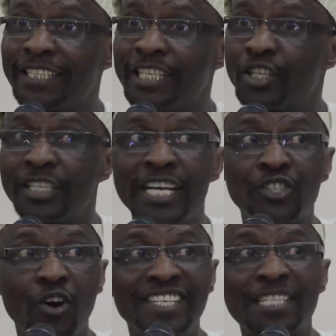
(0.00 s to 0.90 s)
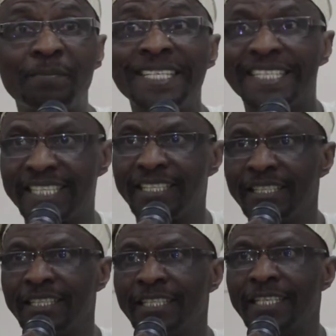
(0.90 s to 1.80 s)
they saw the spirit.
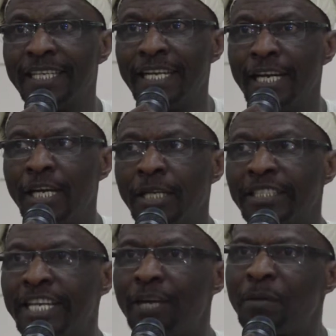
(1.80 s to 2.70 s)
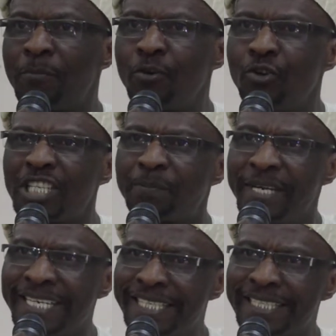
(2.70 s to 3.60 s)
The people use
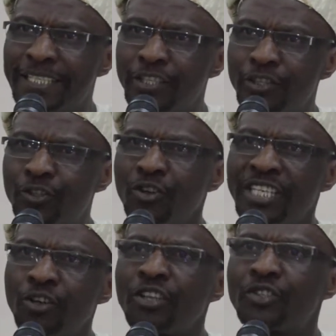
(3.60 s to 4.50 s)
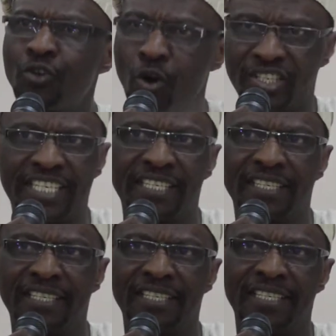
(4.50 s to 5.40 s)
spirit to denote ghost,
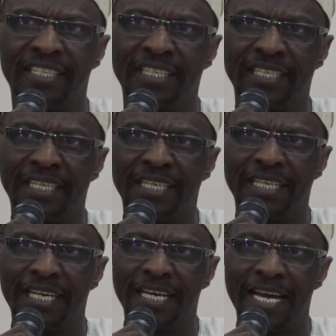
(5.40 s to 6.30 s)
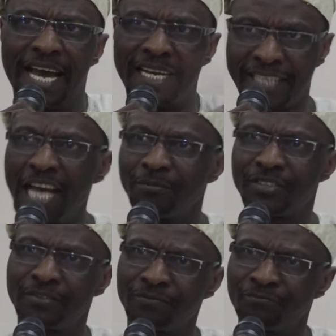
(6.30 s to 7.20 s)
attack,
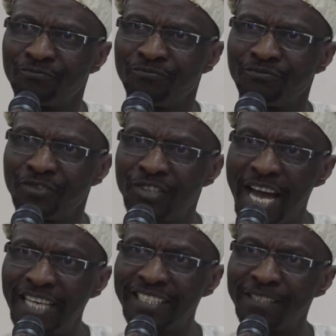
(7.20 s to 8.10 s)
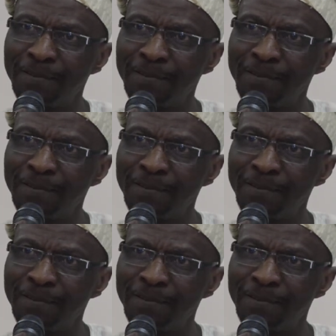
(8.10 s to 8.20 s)
right?